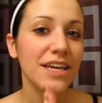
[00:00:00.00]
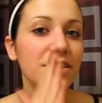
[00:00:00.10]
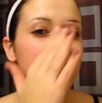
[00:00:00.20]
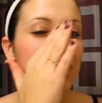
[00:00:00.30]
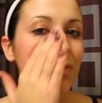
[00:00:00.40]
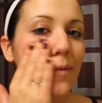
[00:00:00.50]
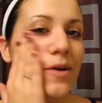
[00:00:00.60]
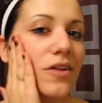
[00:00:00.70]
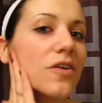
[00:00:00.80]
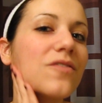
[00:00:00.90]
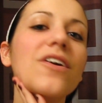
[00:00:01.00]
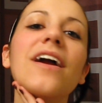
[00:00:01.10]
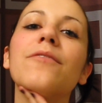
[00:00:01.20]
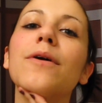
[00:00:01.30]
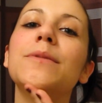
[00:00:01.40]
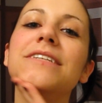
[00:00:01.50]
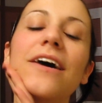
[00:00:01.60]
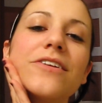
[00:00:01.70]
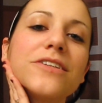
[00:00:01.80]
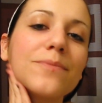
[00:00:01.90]
You just rub it all over. I rub it
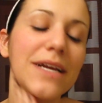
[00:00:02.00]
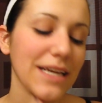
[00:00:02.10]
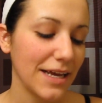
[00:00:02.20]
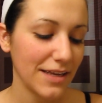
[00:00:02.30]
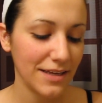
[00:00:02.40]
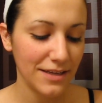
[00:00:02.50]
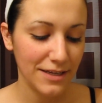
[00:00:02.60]
down into my neck.